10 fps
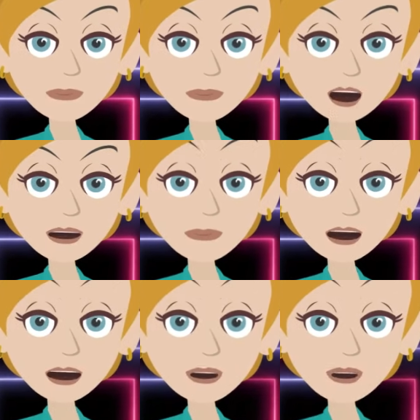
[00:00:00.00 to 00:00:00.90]

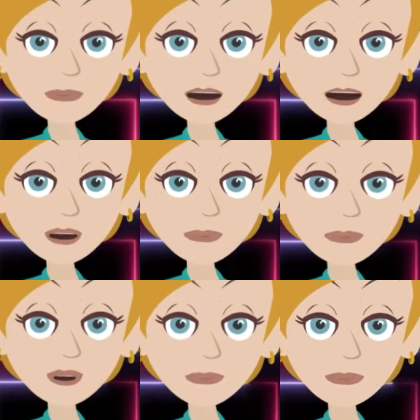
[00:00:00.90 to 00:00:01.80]
Sometimes we see
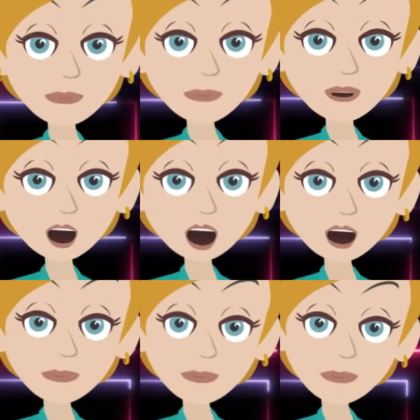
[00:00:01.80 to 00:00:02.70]
you. You
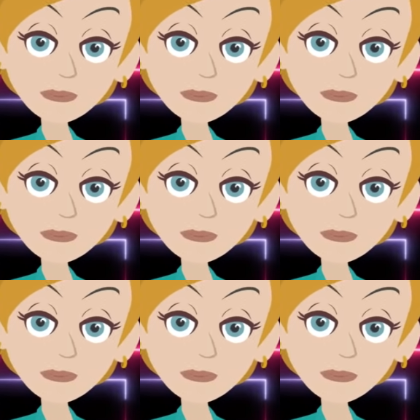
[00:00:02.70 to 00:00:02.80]
are